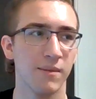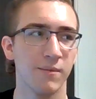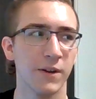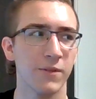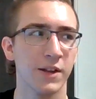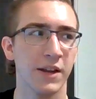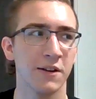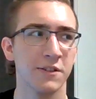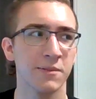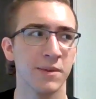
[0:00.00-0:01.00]
Favorite
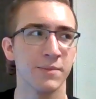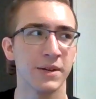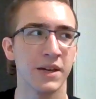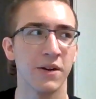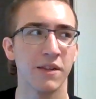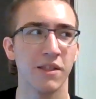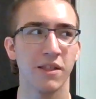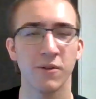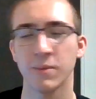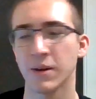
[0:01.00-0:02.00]
character might be Gareth
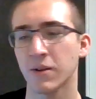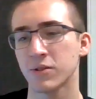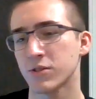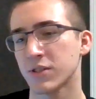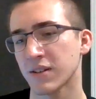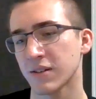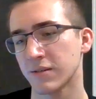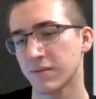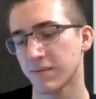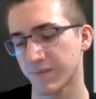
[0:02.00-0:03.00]
or Big Orange
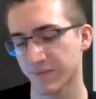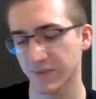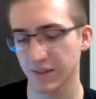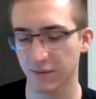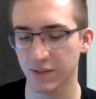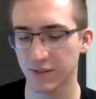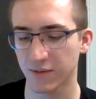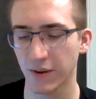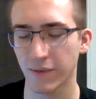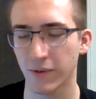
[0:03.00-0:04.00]
Chicken. Least
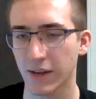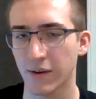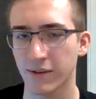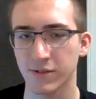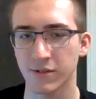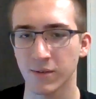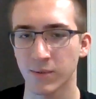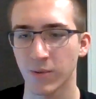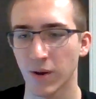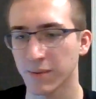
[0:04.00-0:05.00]
favorite character
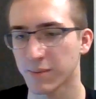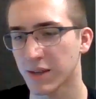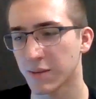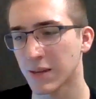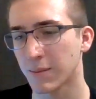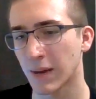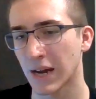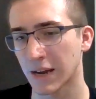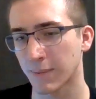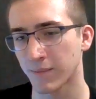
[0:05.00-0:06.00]
would probably be the
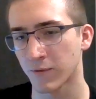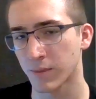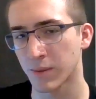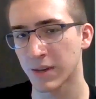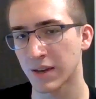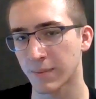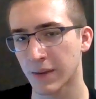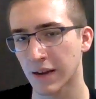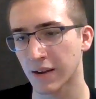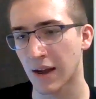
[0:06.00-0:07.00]

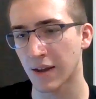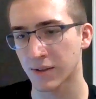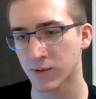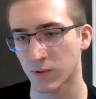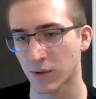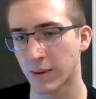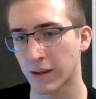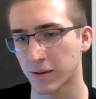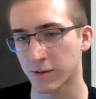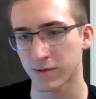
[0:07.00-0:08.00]
beanbag guy that sold the
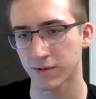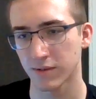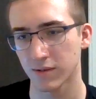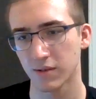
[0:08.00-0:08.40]
melons.